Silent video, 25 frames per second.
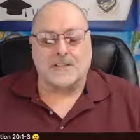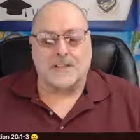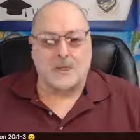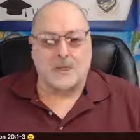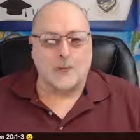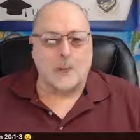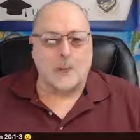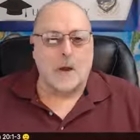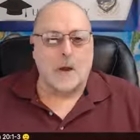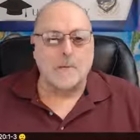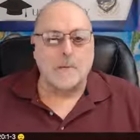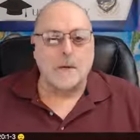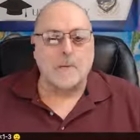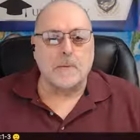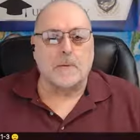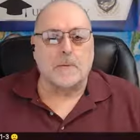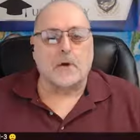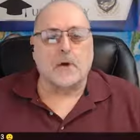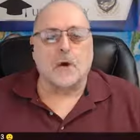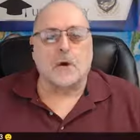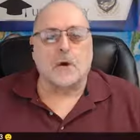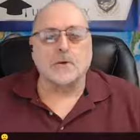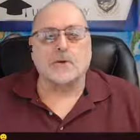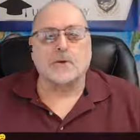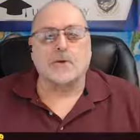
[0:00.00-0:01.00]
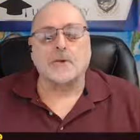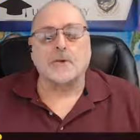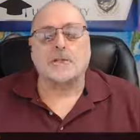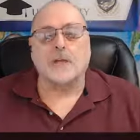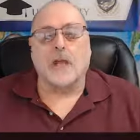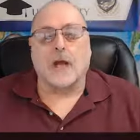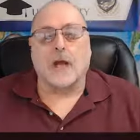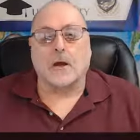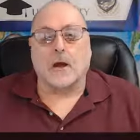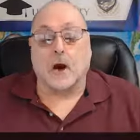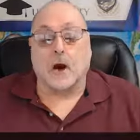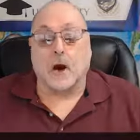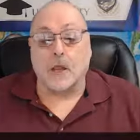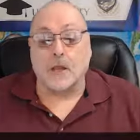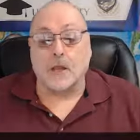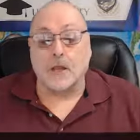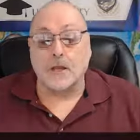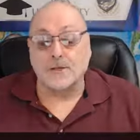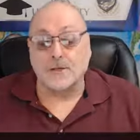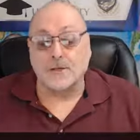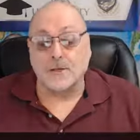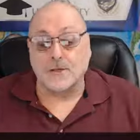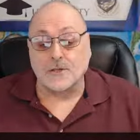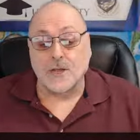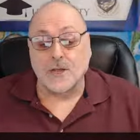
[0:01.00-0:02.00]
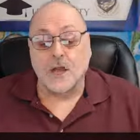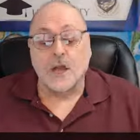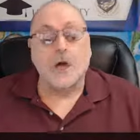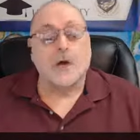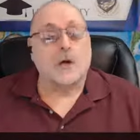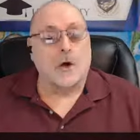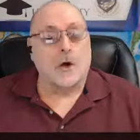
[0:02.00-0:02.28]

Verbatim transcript: That's why people go to psychologists,